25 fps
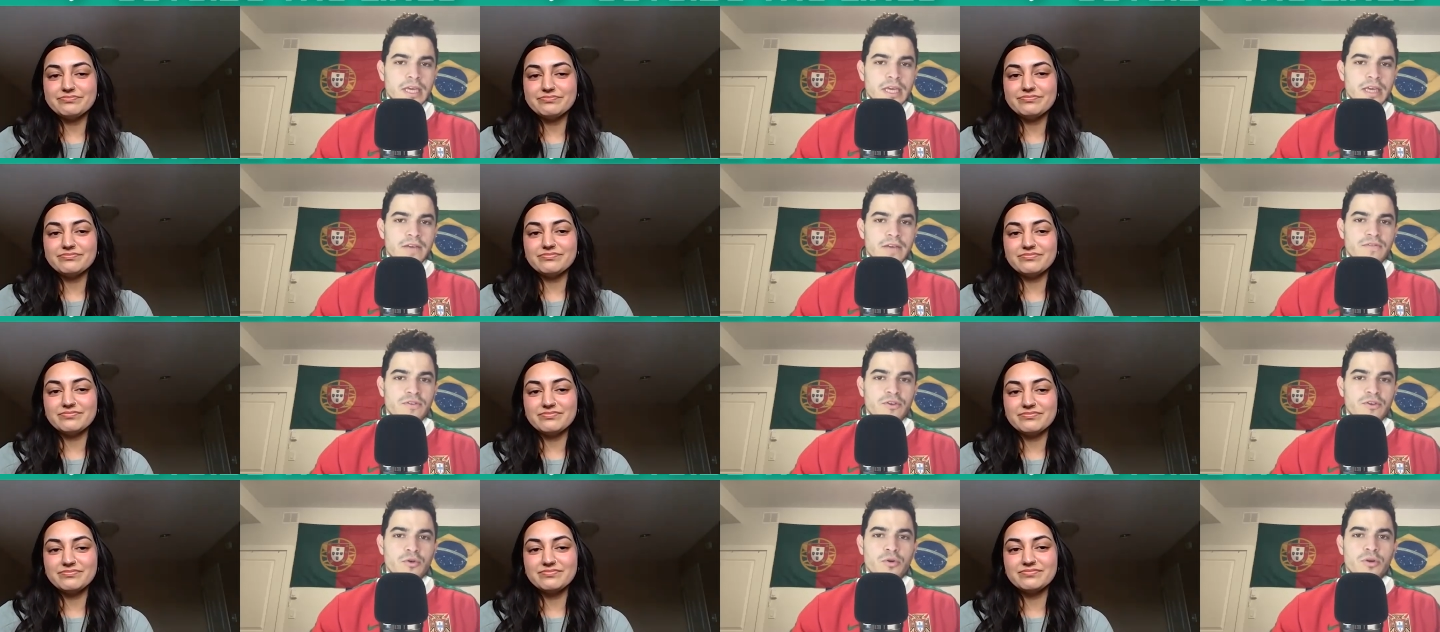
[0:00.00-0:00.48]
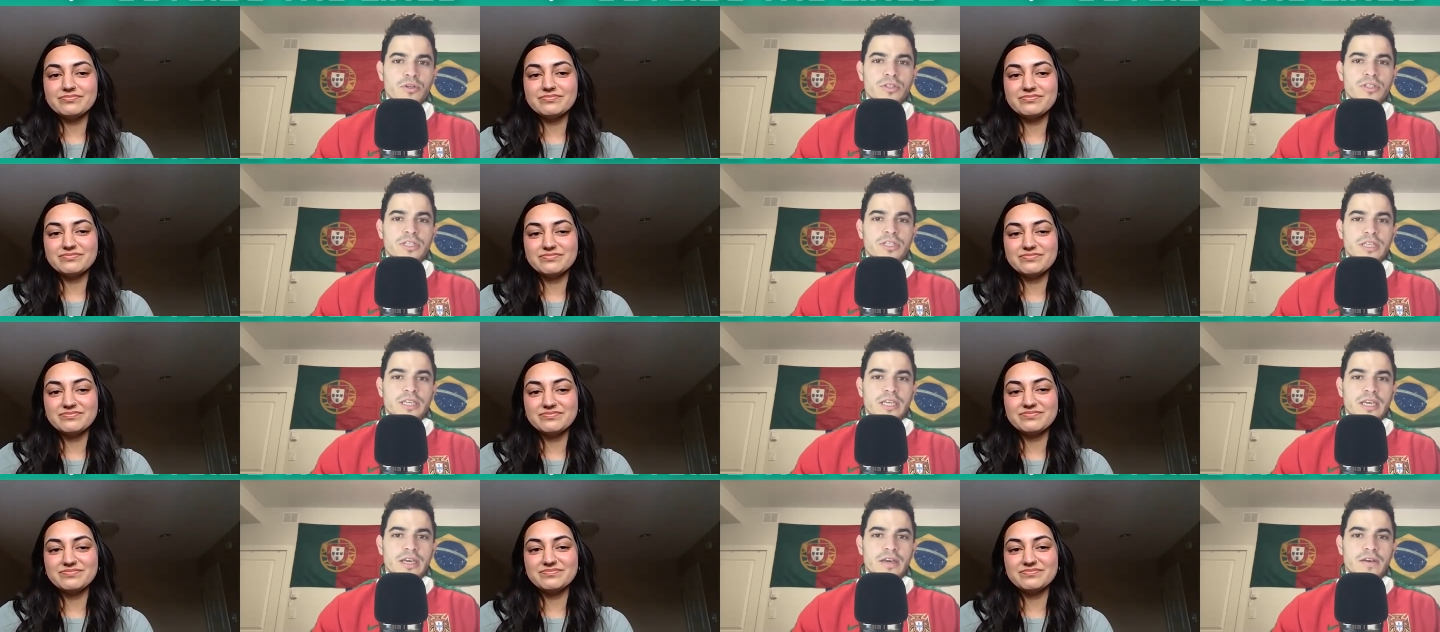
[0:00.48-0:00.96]
Speaker 1: If you were to
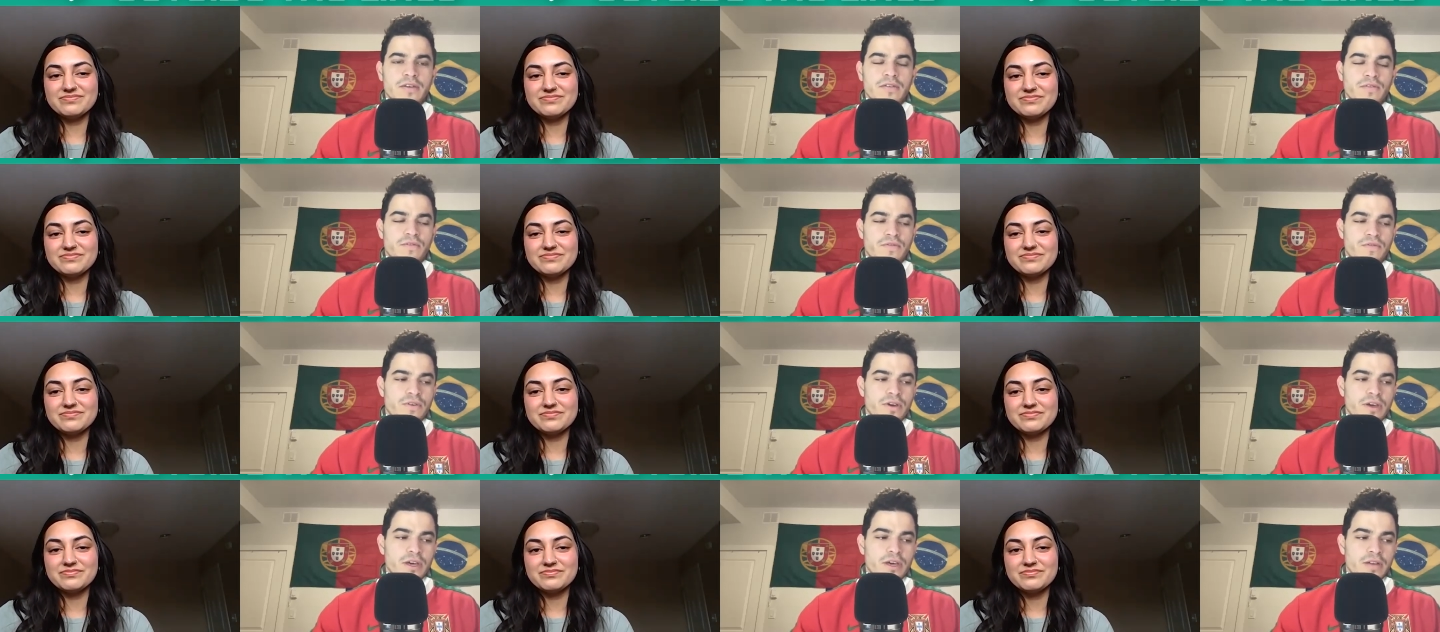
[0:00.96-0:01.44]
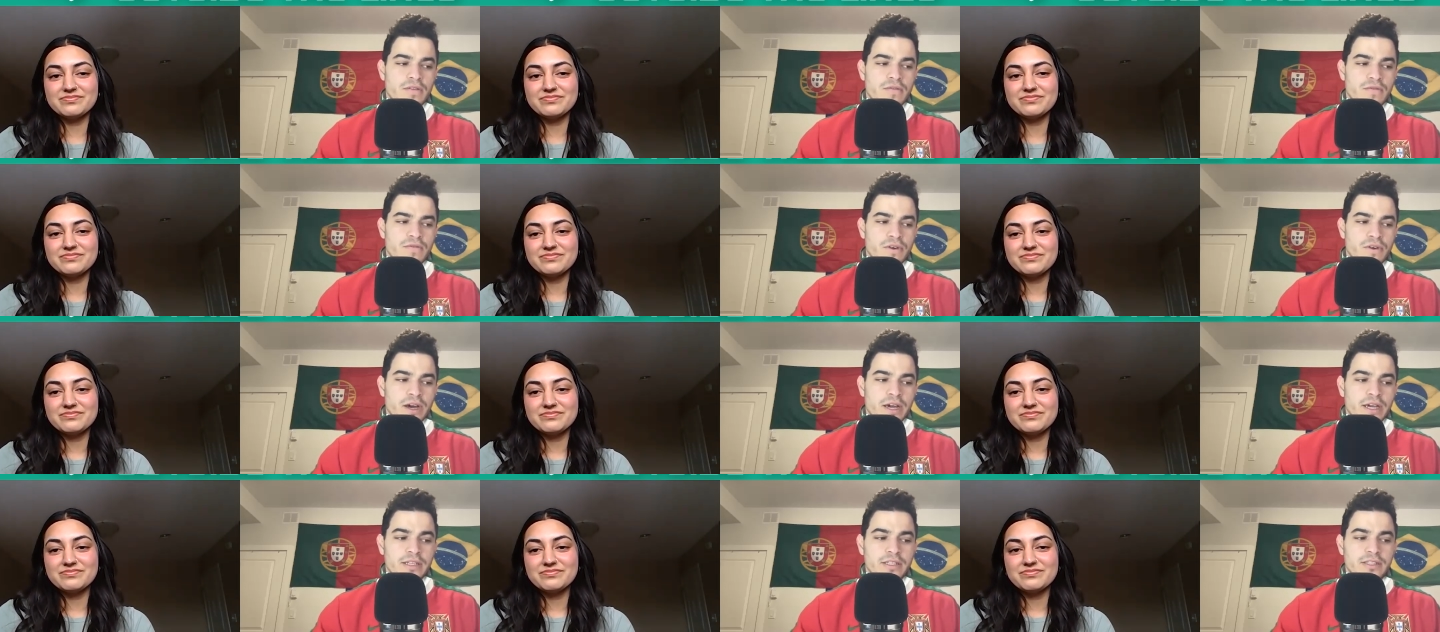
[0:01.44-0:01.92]
give
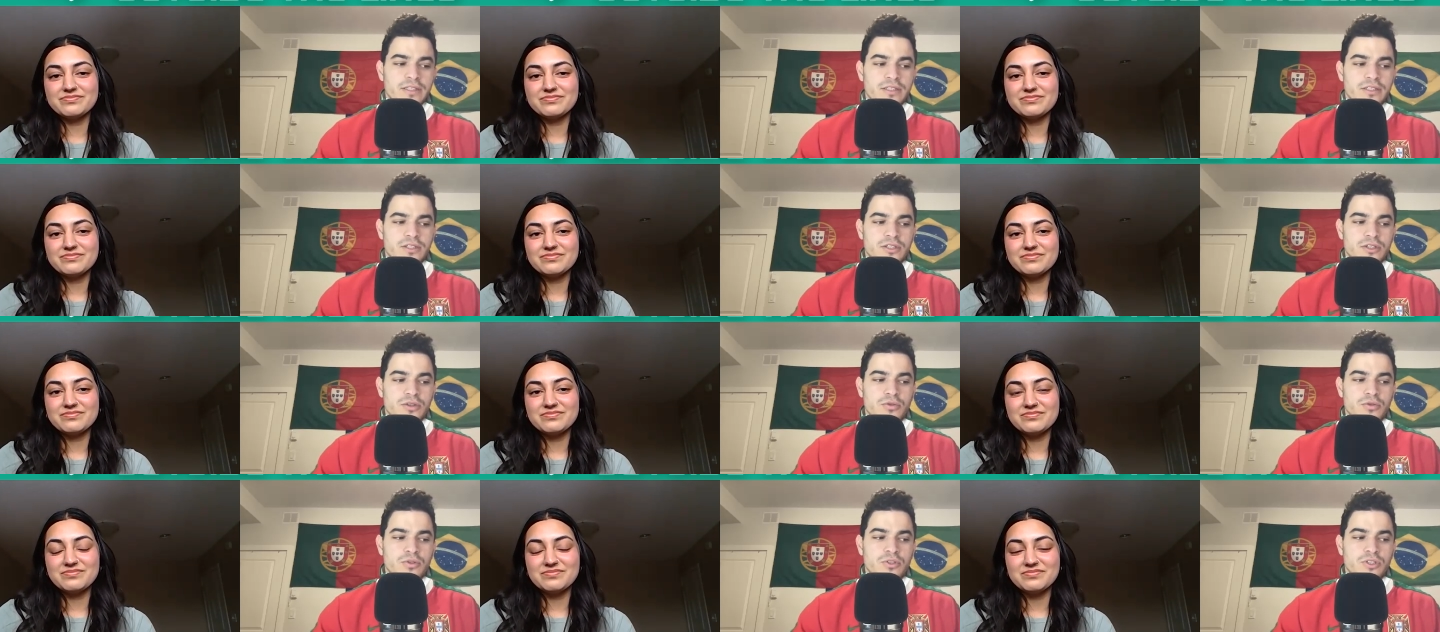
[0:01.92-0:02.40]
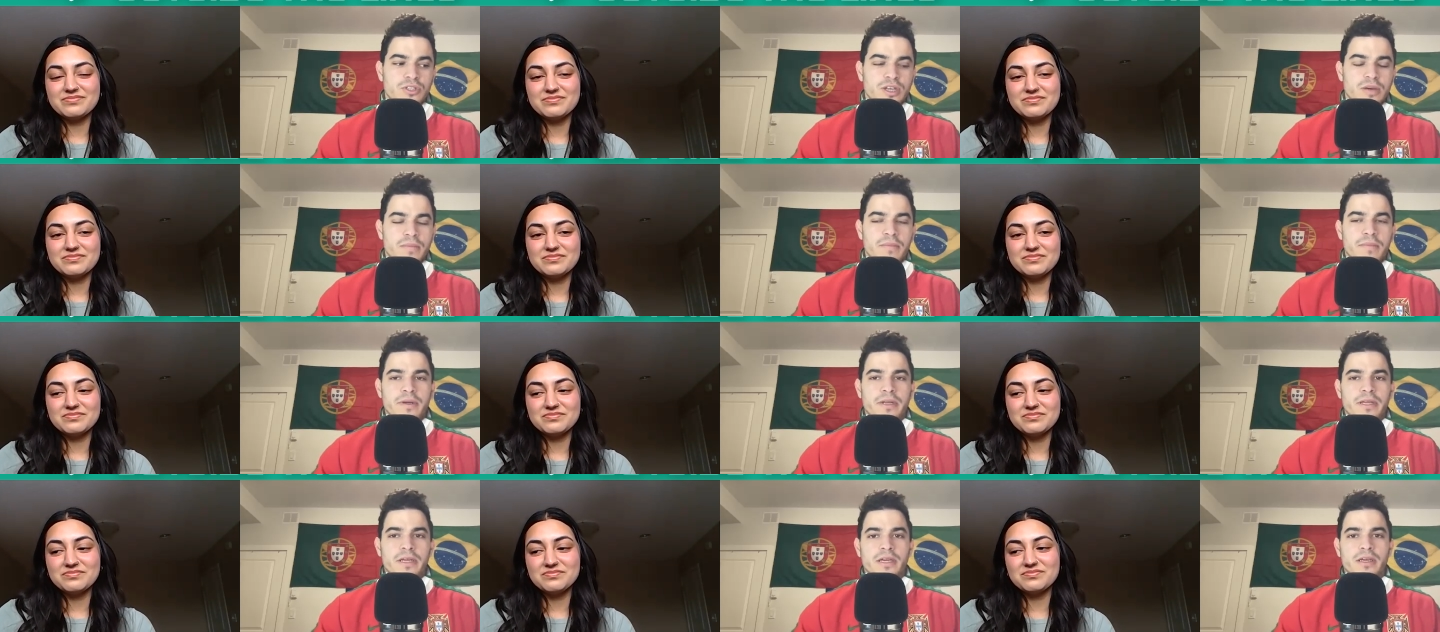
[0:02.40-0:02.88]
advice to
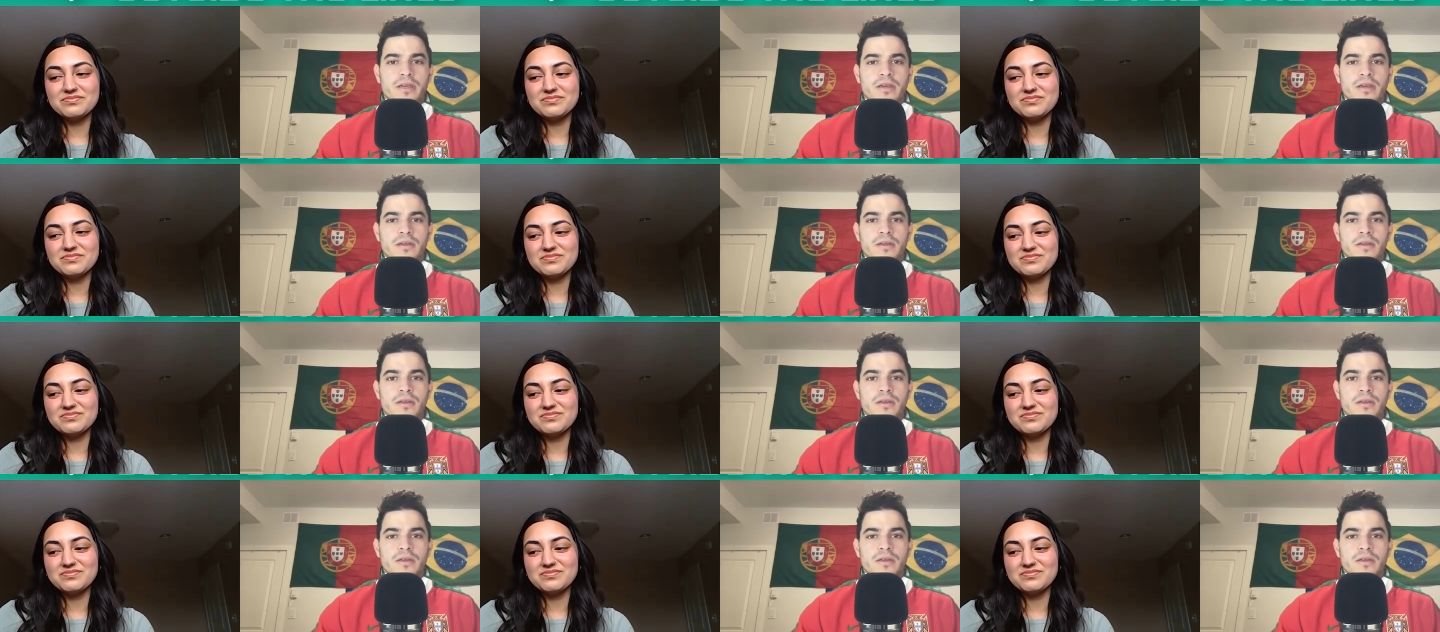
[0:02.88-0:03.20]
somebody